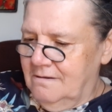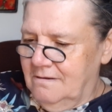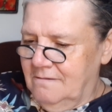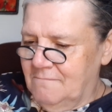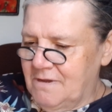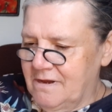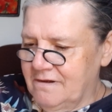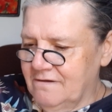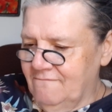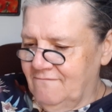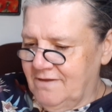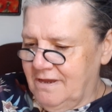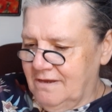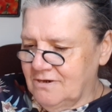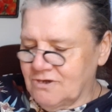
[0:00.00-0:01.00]

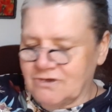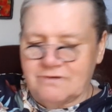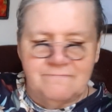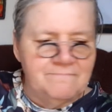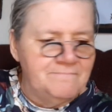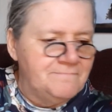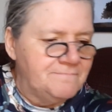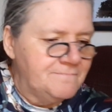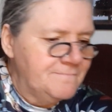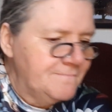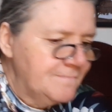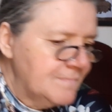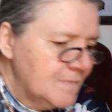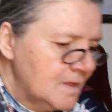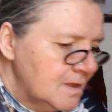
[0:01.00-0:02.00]
magnification.
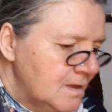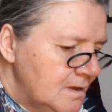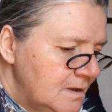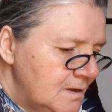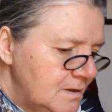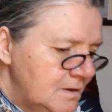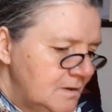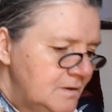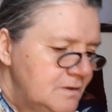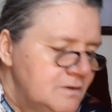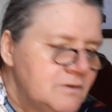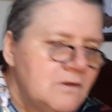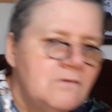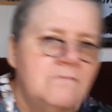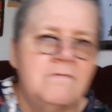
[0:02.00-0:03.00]

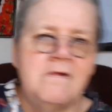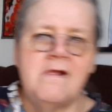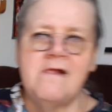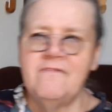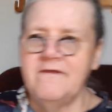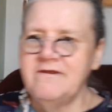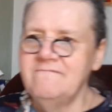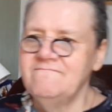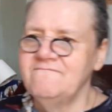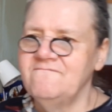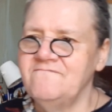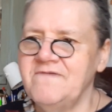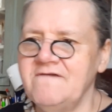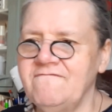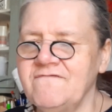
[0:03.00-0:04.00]
So, and
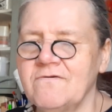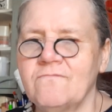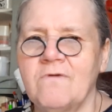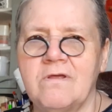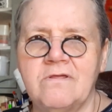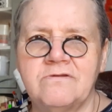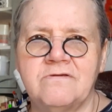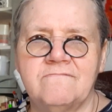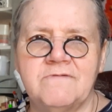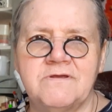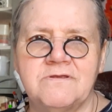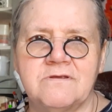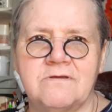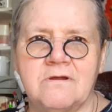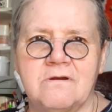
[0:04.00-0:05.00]
they feel relatively
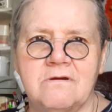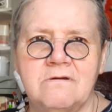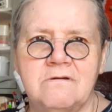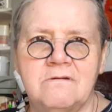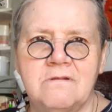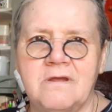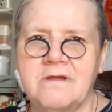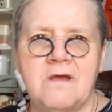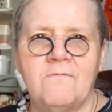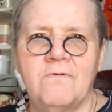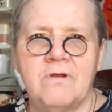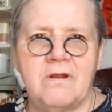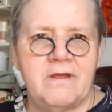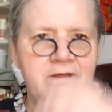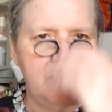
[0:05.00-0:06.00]
secure. Like
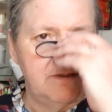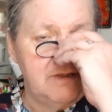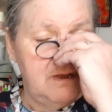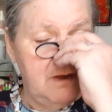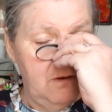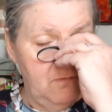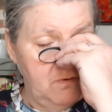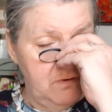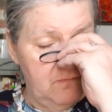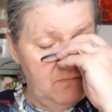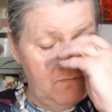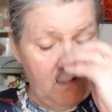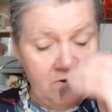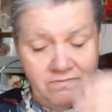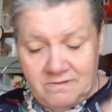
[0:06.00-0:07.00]
I said, I wouldn't
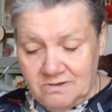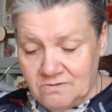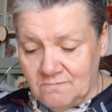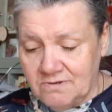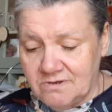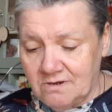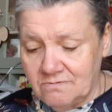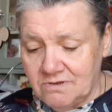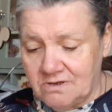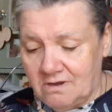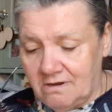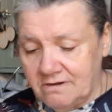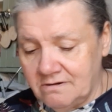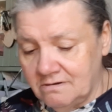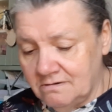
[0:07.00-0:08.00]
wear these ones
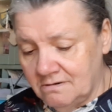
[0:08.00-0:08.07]
outside.